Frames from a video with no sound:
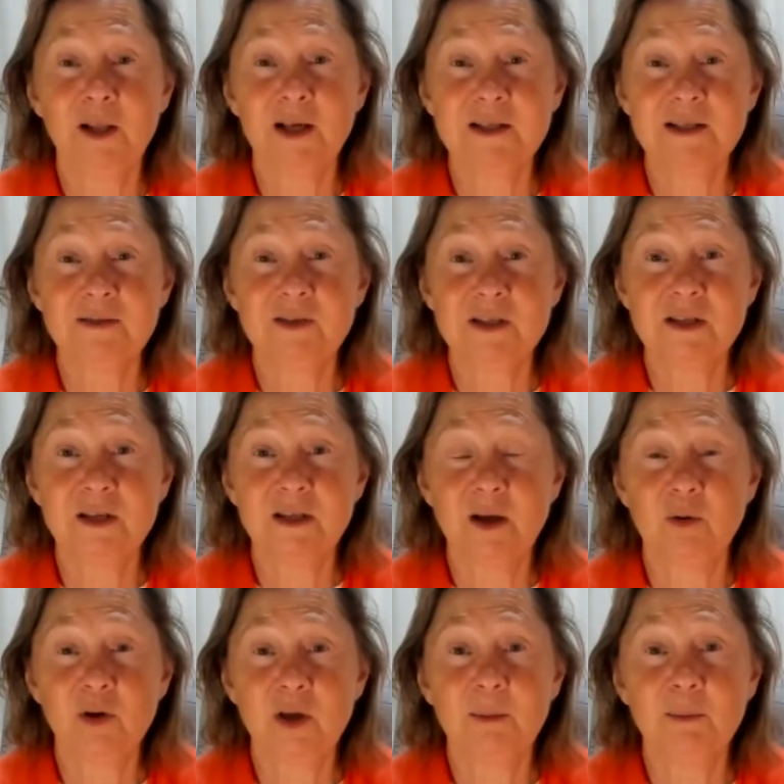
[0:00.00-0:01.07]
activity and
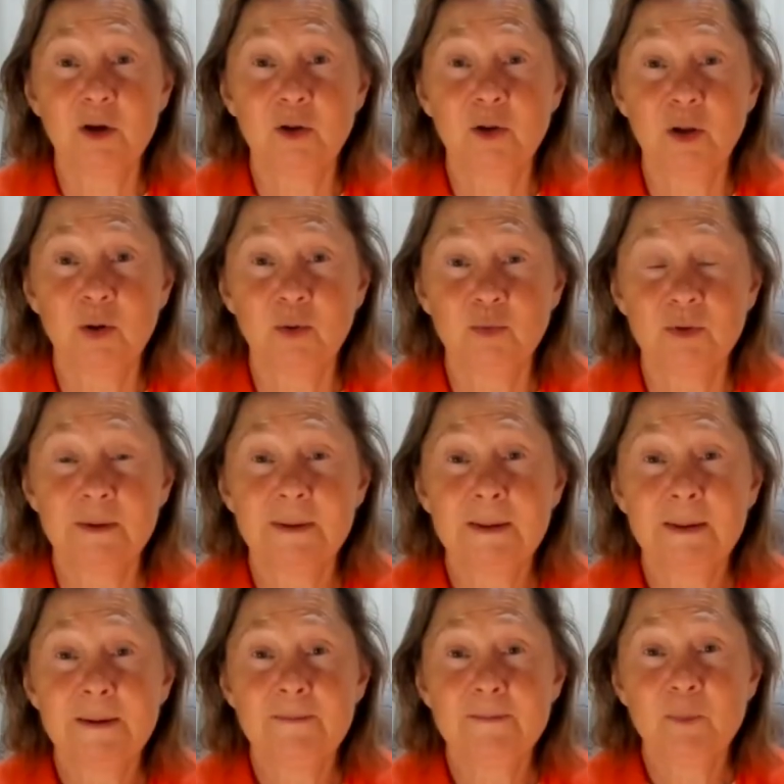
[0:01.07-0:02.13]
our chemical load?
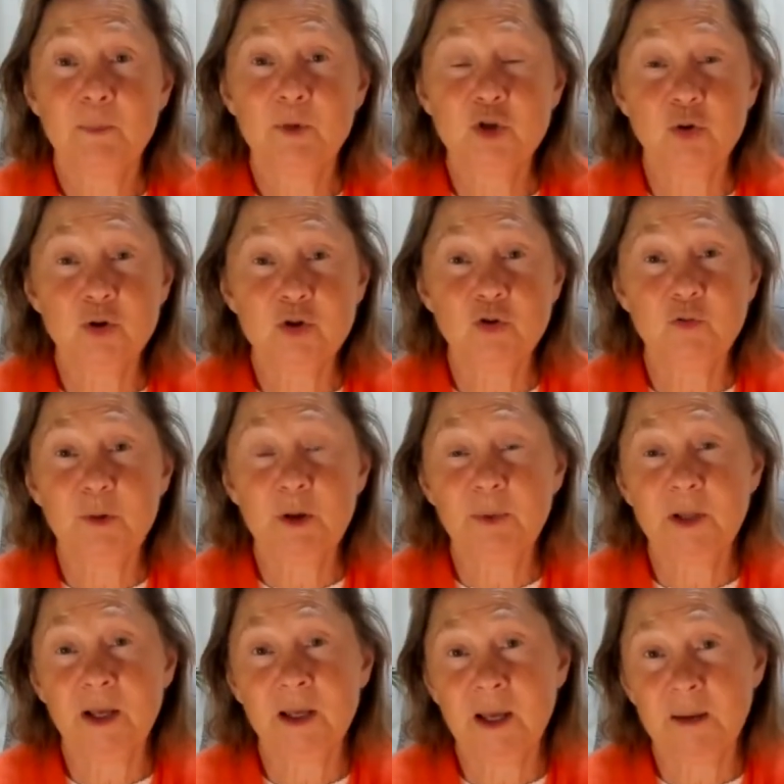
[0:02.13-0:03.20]
Majority of
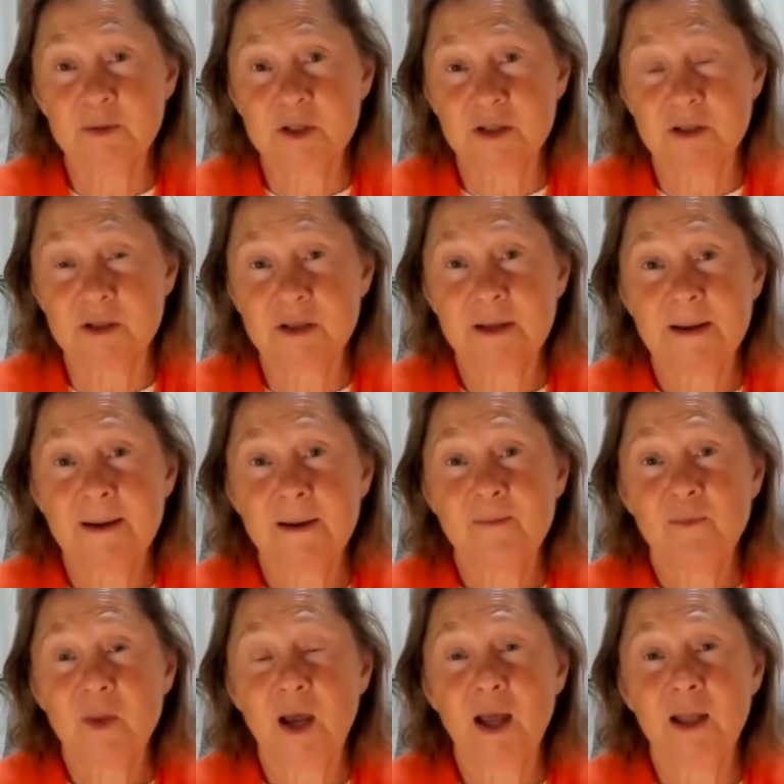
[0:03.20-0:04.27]
people are gapsters.
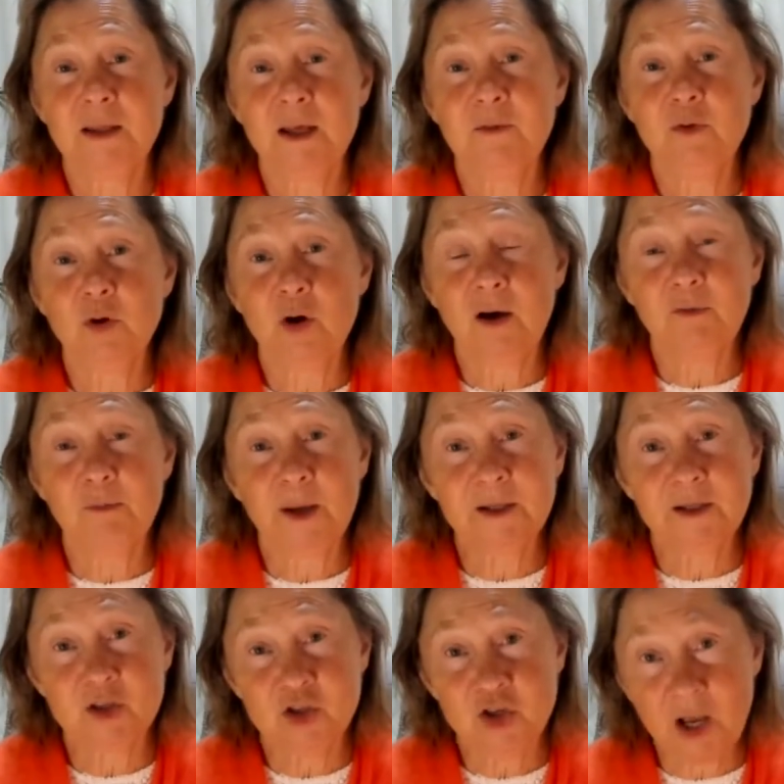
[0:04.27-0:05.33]
And if you have
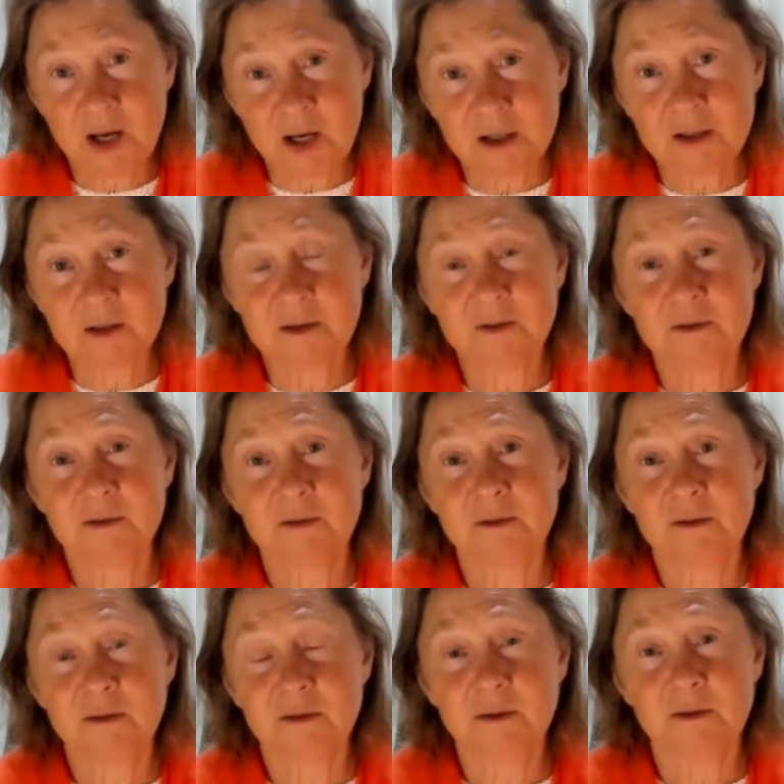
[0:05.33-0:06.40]
pathogenic
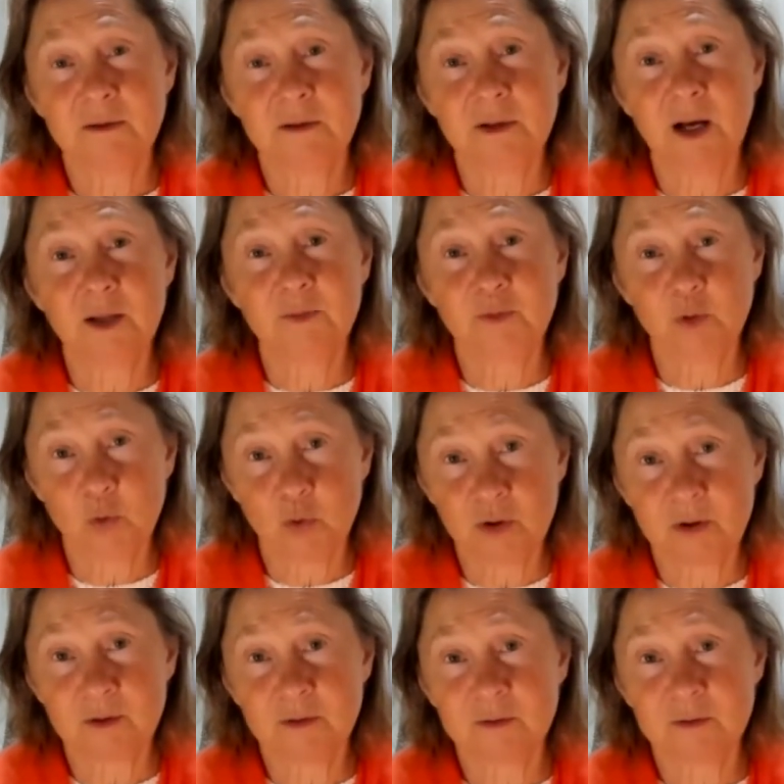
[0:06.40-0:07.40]
gut flora